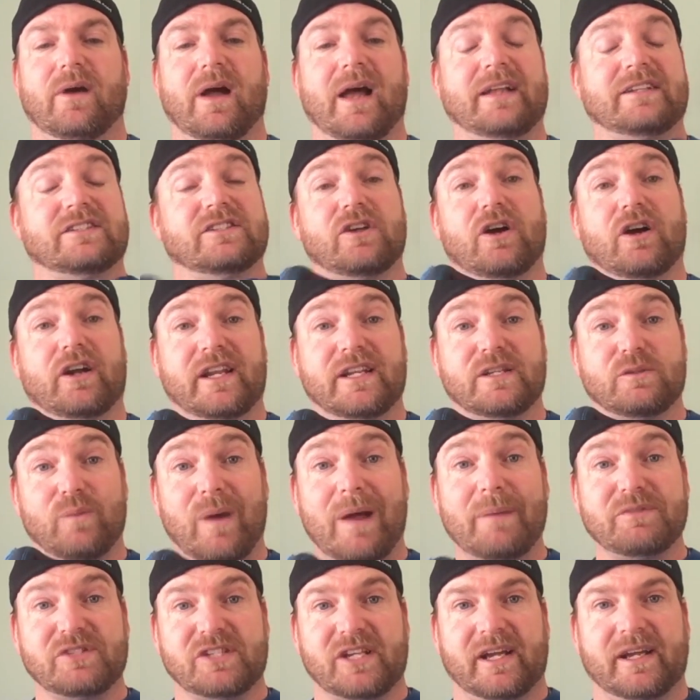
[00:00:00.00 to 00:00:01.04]
at Saucony's
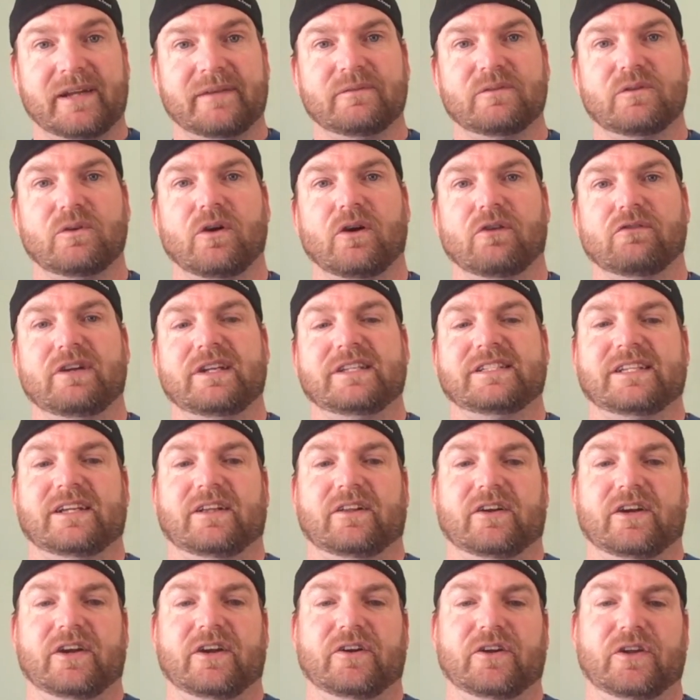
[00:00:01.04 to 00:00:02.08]
website or a
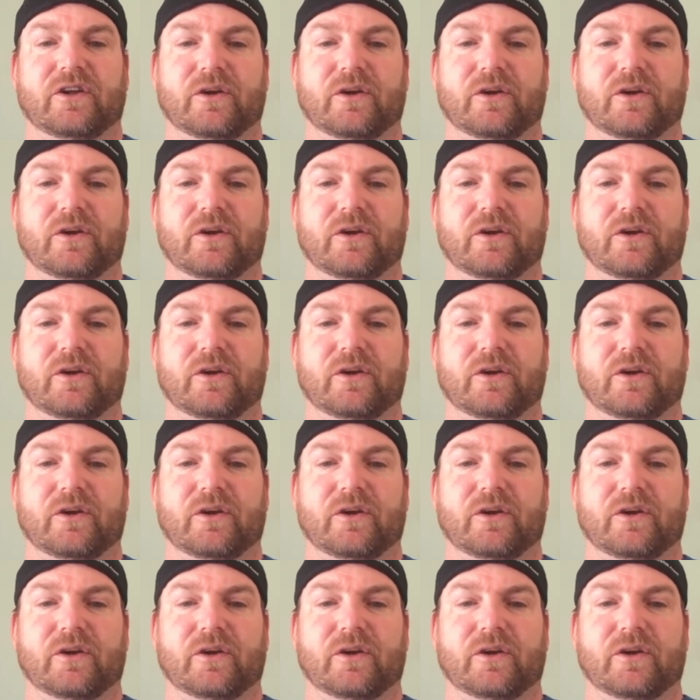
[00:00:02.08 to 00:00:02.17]
retailer near